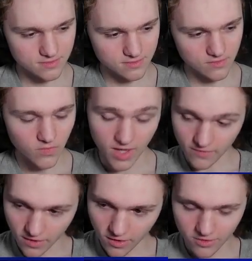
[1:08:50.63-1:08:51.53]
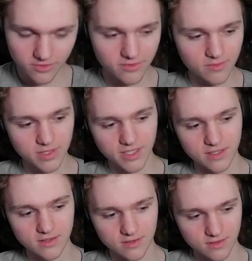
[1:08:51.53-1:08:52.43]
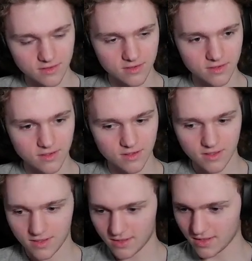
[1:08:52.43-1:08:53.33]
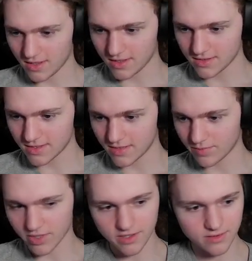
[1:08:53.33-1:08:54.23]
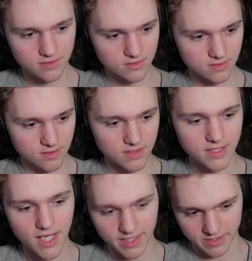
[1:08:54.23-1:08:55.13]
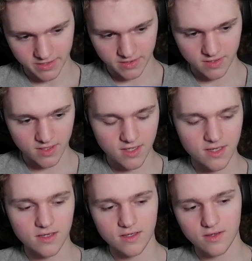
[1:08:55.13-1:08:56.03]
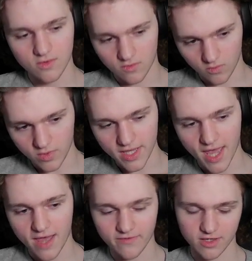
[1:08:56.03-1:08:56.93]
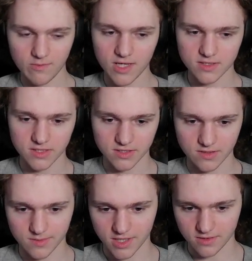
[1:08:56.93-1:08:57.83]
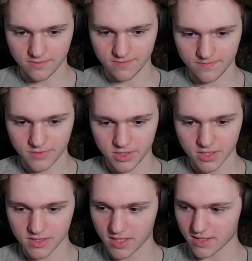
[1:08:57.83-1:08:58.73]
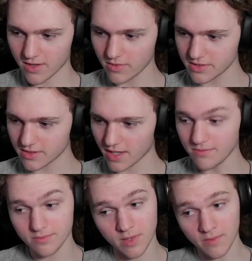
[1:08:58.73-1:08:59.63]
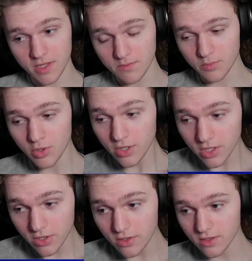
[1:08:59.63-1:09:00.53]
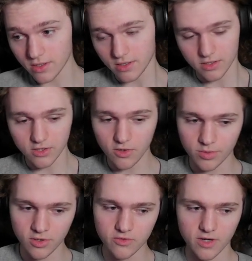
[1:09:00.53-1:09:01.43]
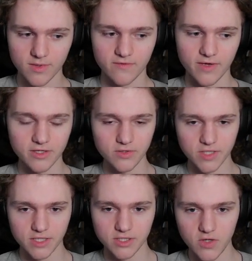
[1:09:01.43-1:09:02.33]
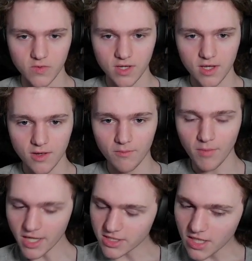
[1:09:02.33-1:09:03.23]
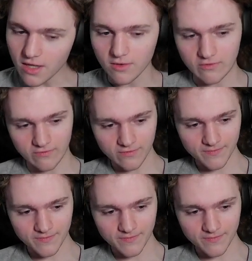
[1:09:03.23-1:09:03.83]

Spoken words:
We have our autocomplete. Did it print? Yes. We have a command system now. Just like that wasn't. I'm getting pretty good at Godot programming, if I do say so myself.